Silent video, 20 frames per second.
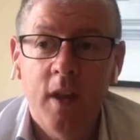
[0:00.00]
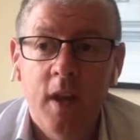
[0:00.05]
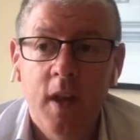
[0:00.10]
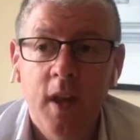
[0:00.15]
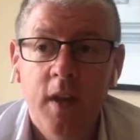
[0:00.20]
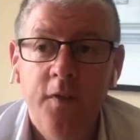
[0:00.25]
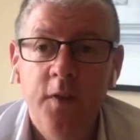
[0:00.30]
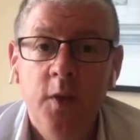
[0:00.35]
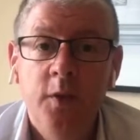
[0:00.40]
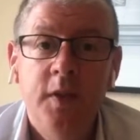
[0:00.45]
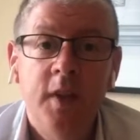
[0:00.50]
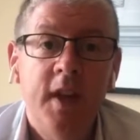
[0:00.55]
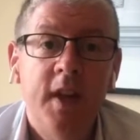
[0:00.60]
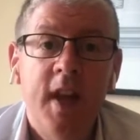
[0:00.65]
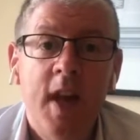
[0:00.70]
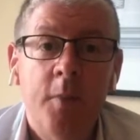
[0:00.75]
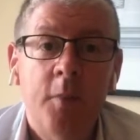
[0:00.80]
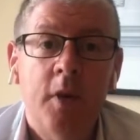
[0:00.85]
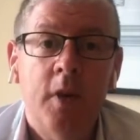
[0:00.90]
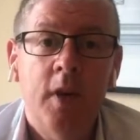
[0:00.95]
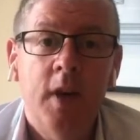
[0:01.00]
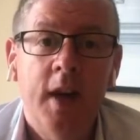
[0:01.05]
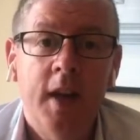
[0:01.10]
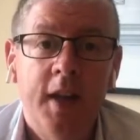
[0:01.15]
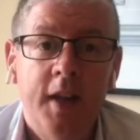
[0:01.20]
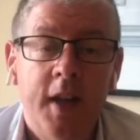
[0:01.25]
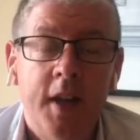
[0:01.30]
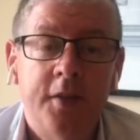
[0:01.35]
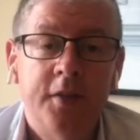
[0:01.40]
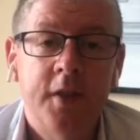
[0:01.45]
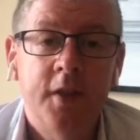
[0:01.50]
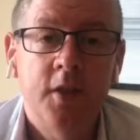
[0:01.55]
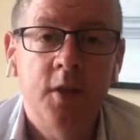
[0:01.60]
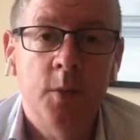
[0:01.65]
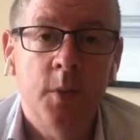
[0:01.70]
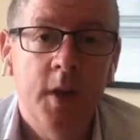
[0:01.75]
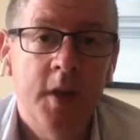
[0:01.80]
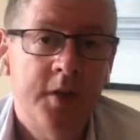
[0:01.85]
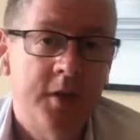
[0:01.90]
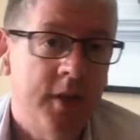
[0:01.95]
If you did an MRI in that
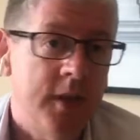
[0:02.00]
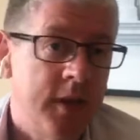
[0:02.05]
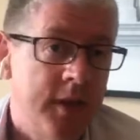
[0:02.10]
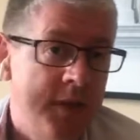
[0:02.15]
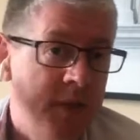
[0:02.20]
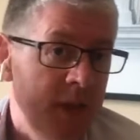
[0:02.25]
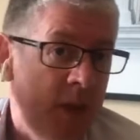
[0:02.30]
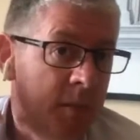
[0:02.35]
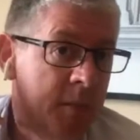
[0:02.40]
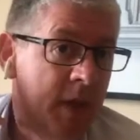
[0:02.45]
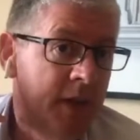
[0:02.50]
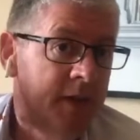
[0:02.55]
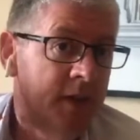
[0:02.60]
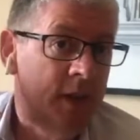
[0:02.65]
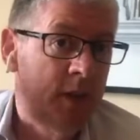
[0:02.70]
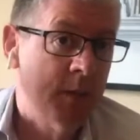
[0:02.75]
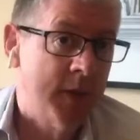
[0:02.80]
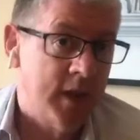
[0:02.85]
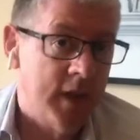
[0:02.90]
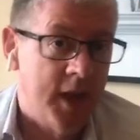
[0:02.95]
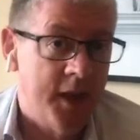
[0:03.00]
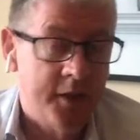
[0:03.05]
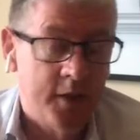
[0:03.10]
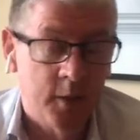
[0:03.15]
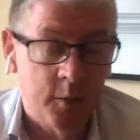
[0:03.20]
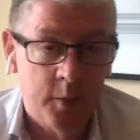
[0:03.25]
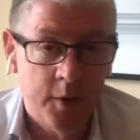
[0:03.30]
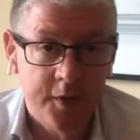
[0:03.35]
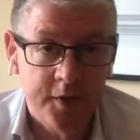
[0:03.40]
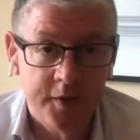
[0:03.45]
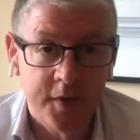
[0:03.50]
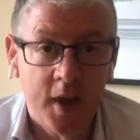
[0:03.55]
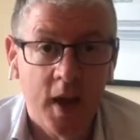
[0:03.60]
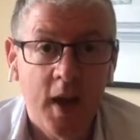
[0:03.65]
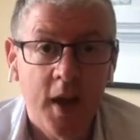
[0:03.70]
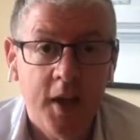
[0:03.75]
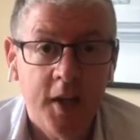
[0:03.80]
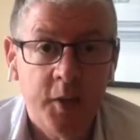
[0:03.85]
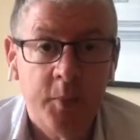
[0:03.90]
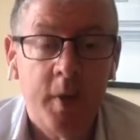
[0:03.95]
situation, the amygdala would light up, which is the
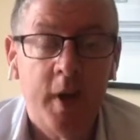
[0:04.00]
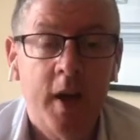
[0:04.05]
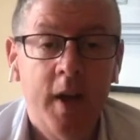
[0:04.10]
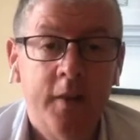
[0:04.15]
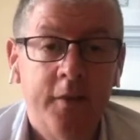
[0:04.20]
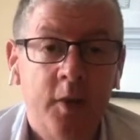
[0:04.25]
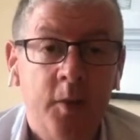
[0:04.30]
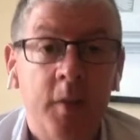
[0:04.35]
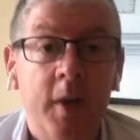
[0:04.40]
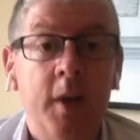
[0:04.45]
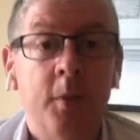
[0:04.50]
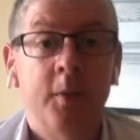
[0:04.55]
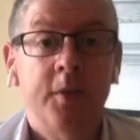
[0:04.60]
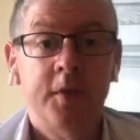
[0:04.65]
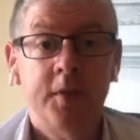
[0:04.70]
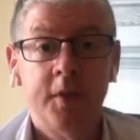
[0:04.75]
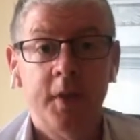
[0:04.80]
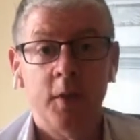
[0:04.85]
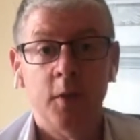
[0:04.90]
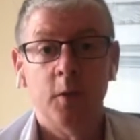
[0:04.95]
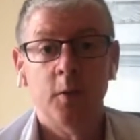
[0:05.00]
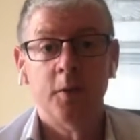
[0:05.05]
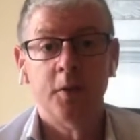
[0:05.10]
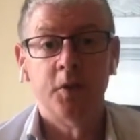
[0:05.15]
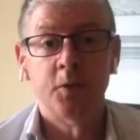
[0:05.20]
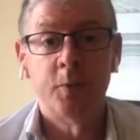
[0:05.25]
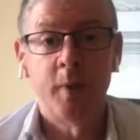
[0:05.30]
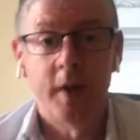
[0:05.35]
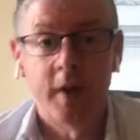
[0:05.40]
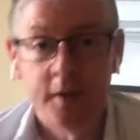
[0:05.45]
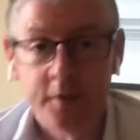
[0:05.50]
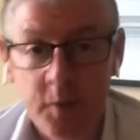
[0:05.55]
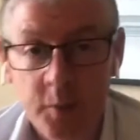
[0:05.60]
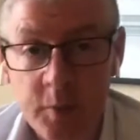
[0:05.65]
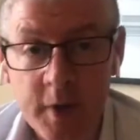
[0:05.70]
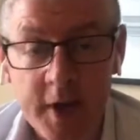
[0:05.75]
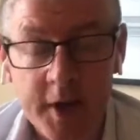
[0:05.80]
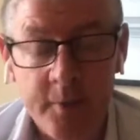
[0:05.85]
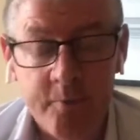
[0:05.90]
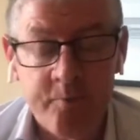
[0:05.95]
hind part of your brain, which is the oldest part of the
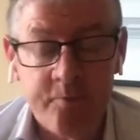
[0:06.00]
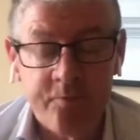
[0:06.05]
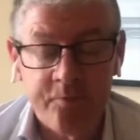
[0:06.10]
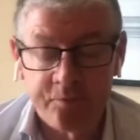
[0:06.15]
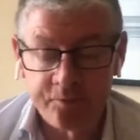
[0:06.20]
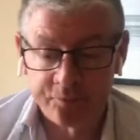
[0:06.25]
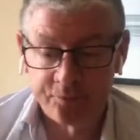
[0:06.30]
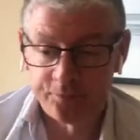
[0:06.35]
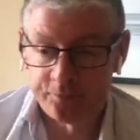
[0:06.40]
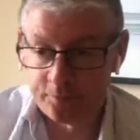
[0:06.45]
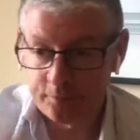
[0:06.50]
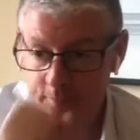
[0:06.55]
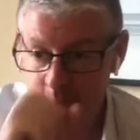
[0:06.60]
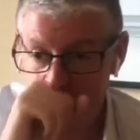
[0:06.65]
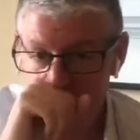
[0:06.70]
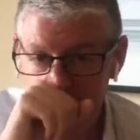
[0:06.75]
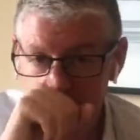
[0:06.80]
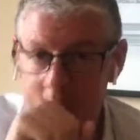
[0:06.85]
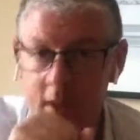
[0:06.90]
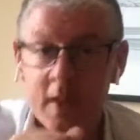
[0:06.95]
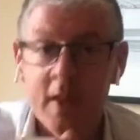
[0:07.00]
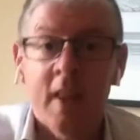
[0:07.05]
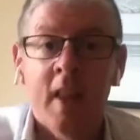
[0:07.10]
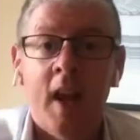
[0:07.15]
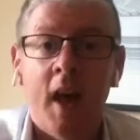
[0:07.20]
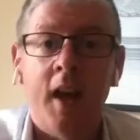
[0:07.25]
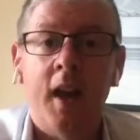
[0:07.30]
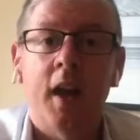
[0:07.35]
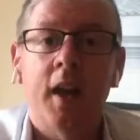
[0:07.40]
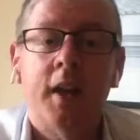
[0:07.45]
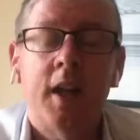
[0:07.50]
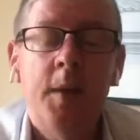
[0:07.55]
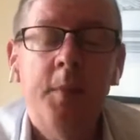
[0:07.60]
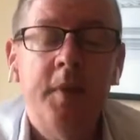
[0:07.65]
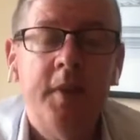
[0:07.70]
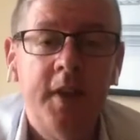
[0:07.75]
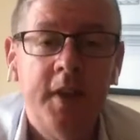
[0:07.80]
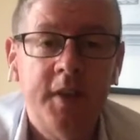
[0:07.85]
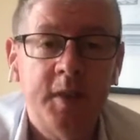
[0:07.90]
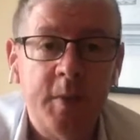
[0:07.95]
brain. And I'm
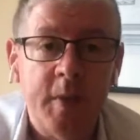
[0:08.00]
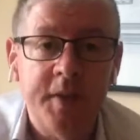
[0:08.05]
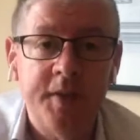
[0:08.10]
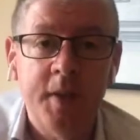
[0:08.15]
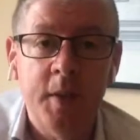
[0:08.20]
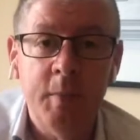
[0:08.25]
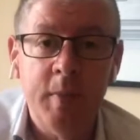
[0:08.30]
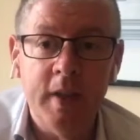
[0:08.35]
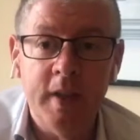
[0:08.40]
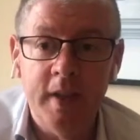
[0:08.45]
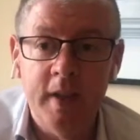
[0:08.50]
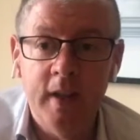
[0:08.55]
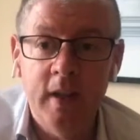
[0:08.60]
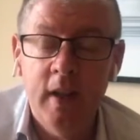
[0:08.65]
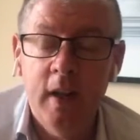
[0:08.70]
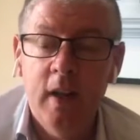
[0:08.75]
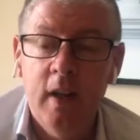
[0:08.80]
keeping things a bit simple here.